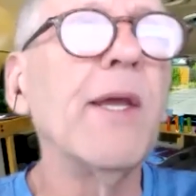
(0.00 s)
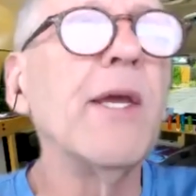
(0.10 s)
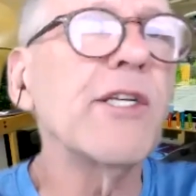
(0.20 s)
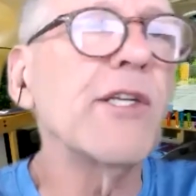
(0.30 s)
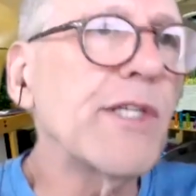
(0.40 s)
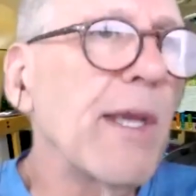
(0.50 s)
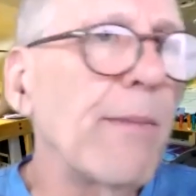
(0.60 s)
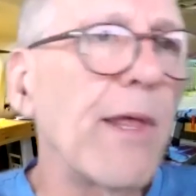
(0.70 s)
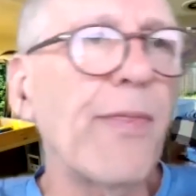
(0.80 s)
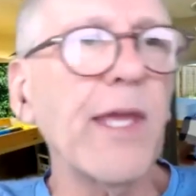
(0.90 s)
So some
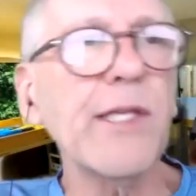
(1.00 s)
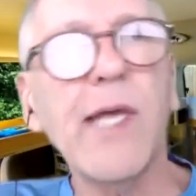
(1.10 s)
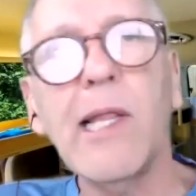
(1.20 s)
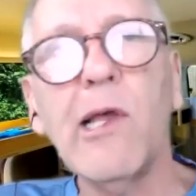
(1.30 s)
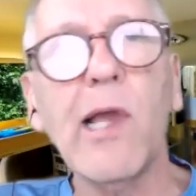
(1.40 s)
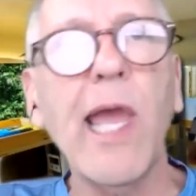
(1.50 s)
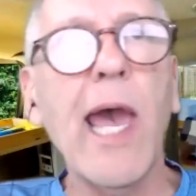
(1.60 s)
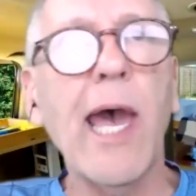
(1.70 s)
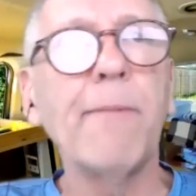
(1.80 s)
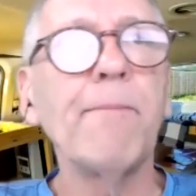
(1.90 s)
of the things I look
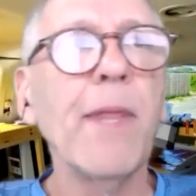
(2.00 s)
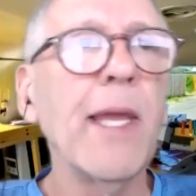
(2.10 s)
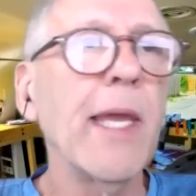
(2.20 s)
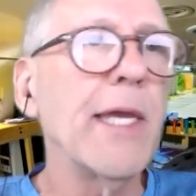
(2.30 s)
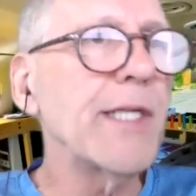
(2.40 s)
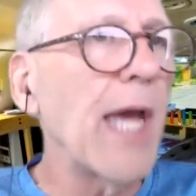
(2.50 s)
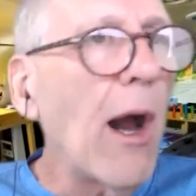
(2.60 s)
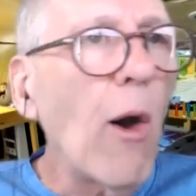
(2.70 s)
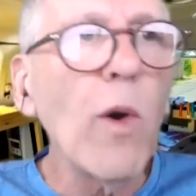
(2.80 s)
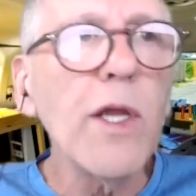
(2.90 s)
at is I
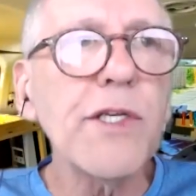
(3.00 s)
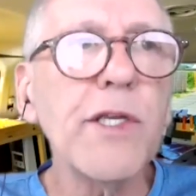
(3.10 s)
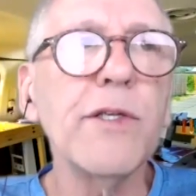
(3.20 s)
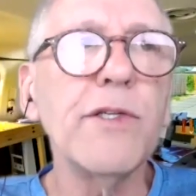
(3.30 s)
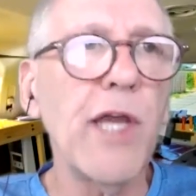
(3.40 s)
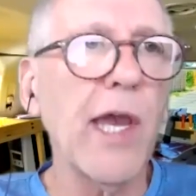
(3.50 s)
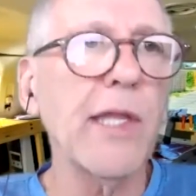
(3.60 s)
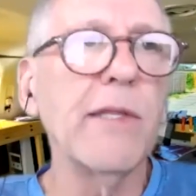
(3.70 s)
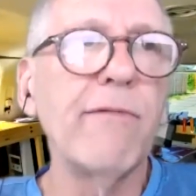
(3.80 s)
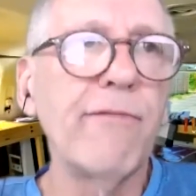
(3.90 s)
always check
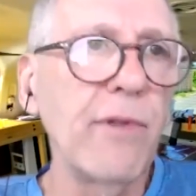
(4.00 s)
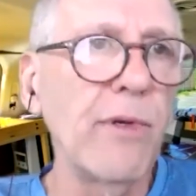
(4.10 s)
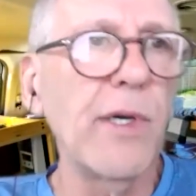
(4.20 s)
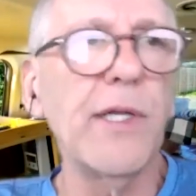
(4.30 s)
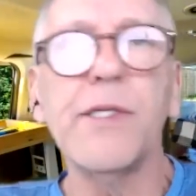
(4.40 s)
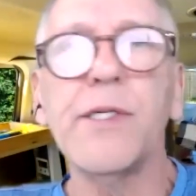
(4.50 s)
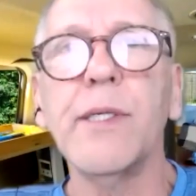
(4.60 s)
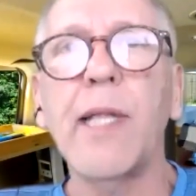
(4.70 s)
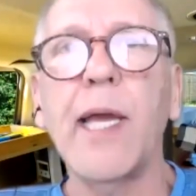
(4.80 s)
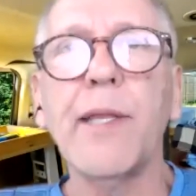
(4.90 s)
the fluids,
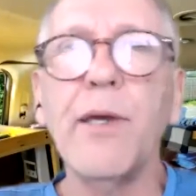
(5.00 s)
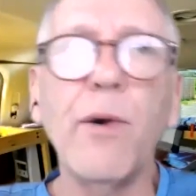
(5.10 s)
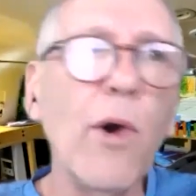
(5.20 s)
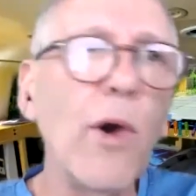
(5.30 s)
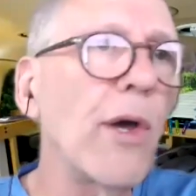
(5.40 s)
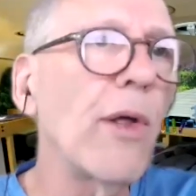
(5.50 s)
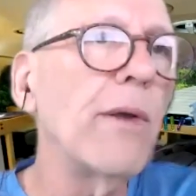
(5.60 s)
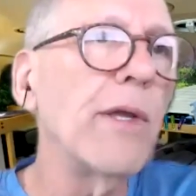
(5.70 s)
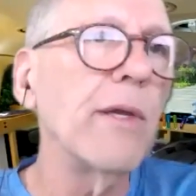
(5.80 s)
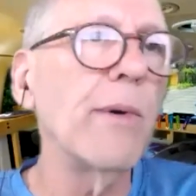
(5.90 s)
like the oil.
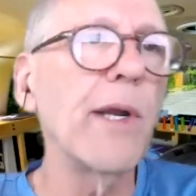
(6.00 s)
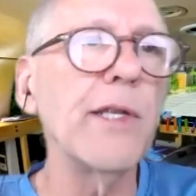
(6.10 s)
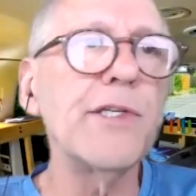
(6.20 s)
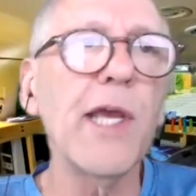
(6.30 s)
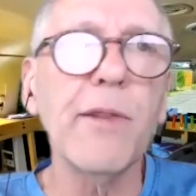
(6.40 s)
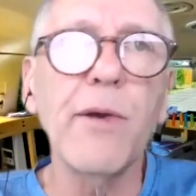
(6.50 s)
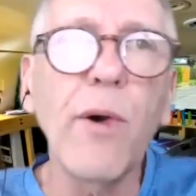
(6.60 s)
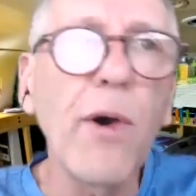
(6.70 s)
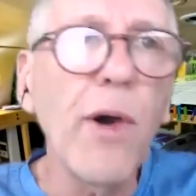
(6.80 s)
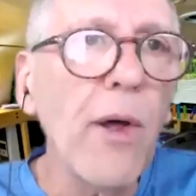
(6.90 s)
You want to check the
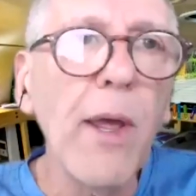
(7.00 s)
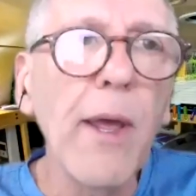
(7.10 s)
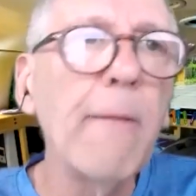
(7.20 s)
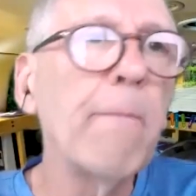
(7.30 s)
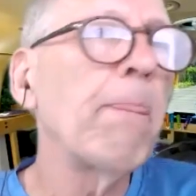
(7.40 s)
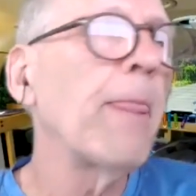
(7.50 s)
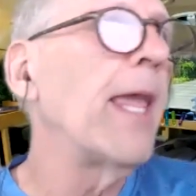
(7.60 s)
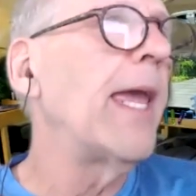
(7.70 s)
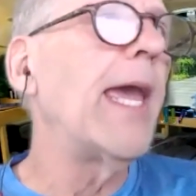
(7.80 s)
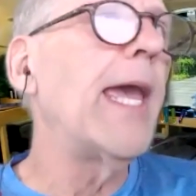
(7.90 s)
oil,
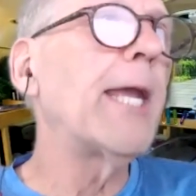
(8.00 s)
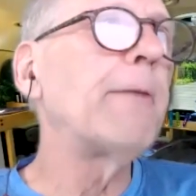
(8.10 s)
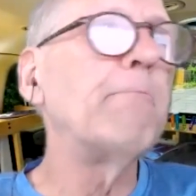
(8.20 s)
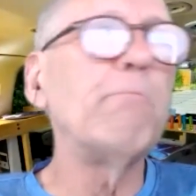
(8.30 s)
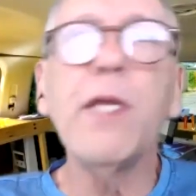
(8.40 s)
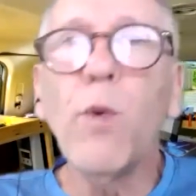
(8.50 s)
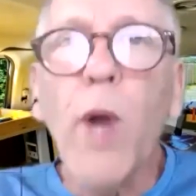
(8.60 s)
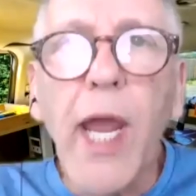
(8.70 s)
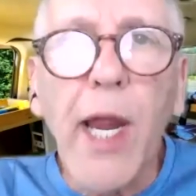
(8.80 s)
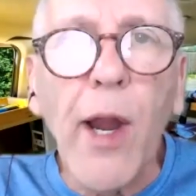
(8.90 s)
and
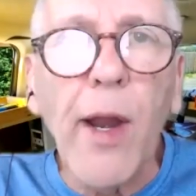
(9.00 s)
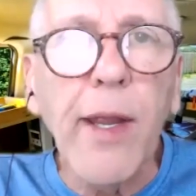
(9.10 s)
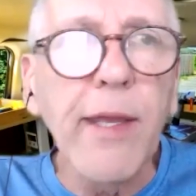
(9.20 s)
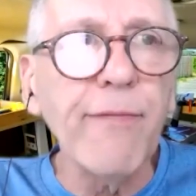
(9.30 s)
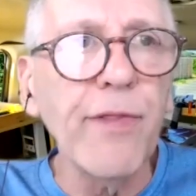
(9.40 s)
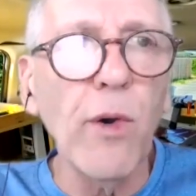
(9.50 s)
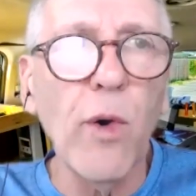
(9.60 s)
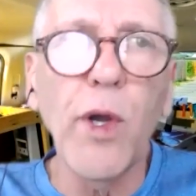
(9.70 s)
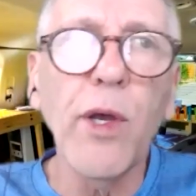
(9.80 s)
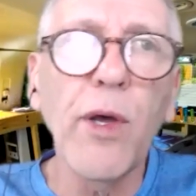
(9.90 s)
beware if the
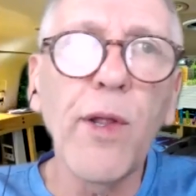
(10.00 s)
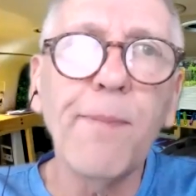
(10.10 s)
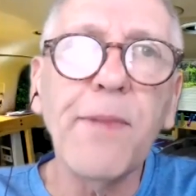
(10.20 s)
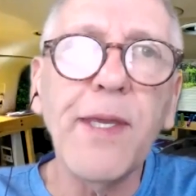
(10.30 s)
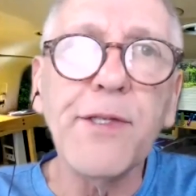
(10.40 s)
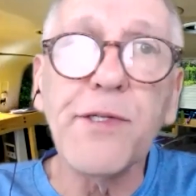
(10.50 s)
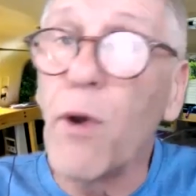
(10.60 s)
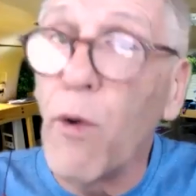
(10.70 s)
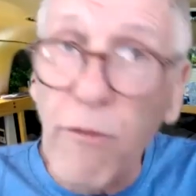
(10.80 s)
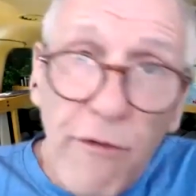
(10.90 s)
oil is
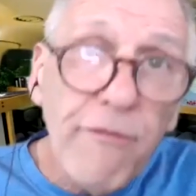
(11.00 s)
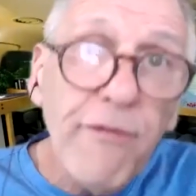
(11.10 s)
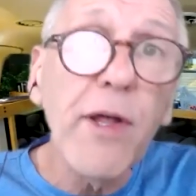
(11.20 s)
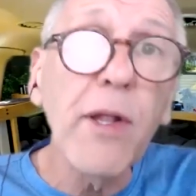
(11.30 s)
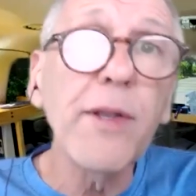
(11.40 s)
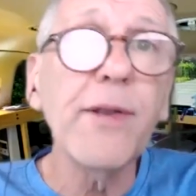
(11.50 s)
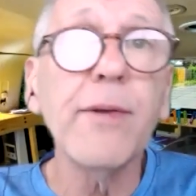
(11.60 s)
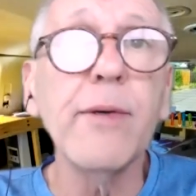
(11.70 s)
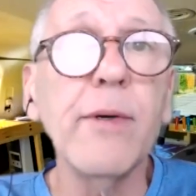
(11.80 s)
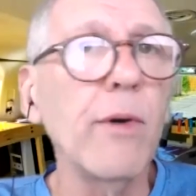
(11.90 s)
overfilled
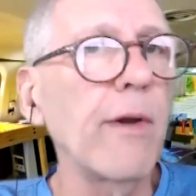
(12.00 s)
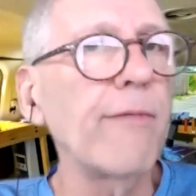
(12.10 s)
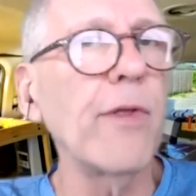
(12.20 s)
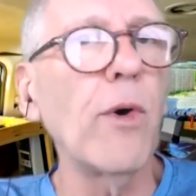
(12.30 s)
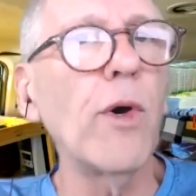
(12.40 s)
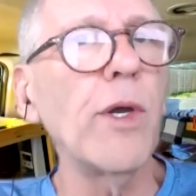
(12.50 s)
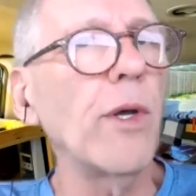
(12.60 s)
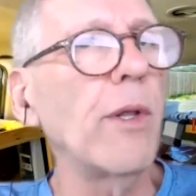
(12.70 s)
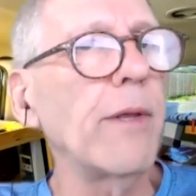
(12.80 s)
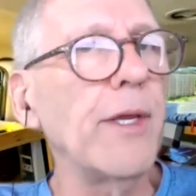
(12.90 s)
or if the
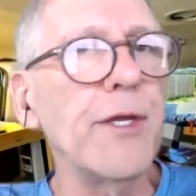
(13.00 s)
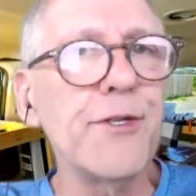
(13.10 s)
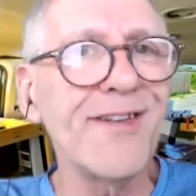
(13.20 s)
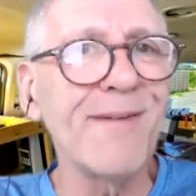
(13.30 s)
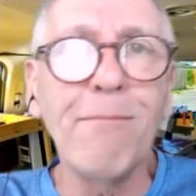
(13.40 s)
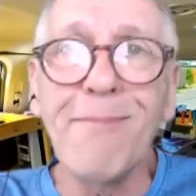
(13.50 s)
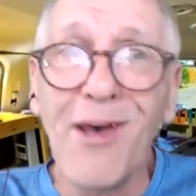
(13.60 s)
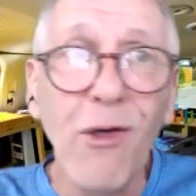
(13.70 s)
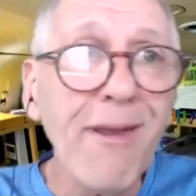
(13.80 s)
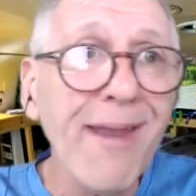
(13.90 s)
oil is
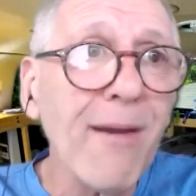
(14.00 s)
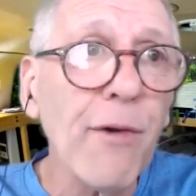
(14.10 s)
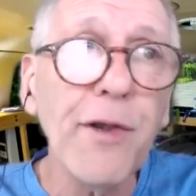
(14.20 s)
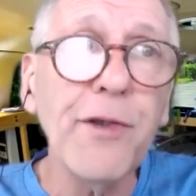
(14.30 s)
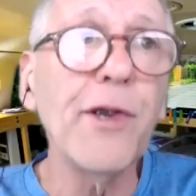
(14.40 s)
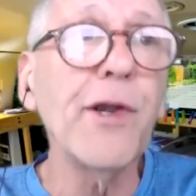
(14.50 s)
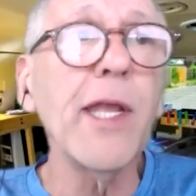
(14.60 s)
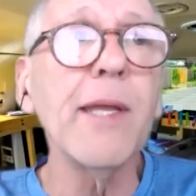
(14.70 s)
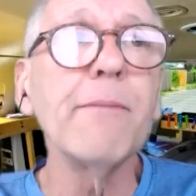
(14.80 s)
milky or dirty.